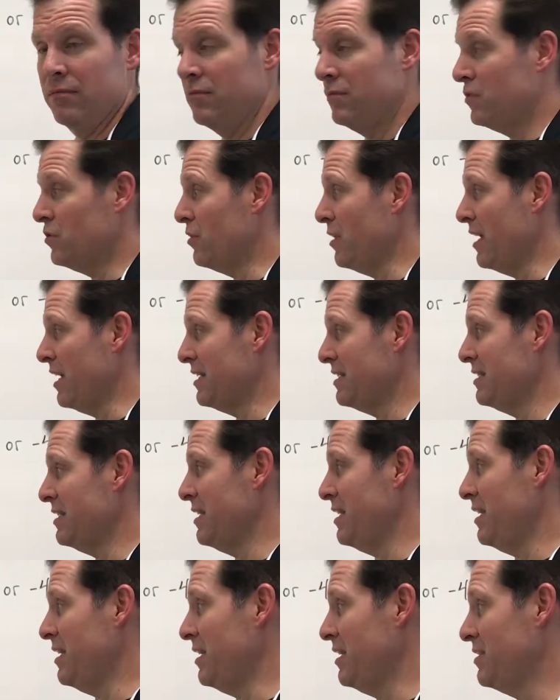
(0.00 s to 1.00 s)
So x
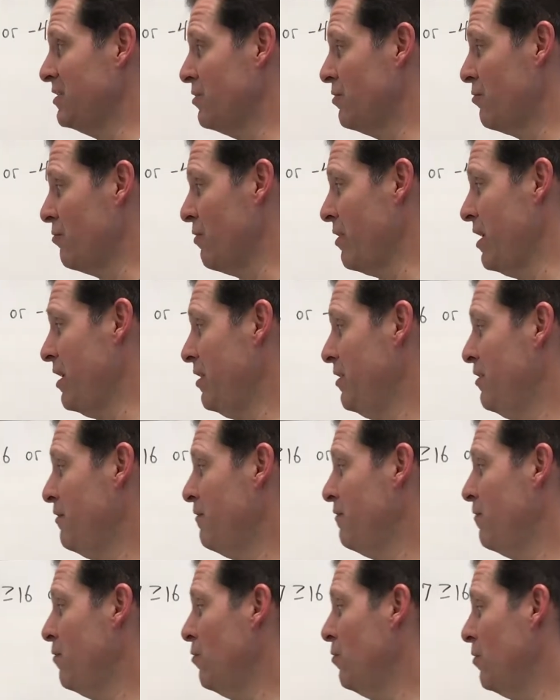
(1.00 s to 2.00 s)
is greater than
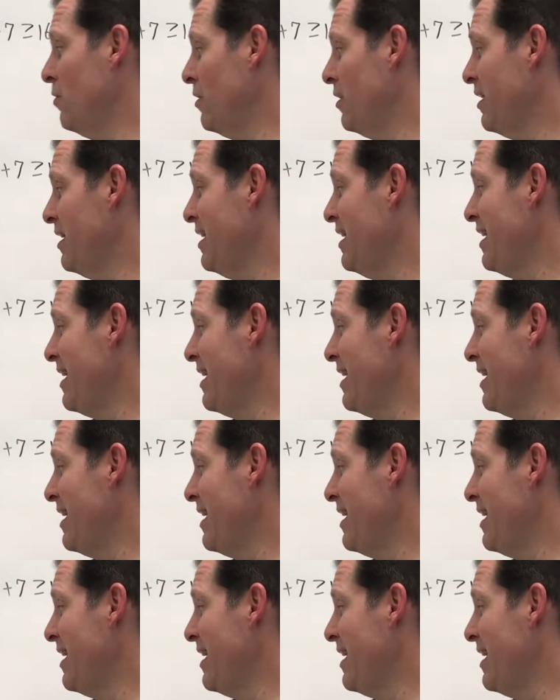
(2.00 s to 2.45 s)
4,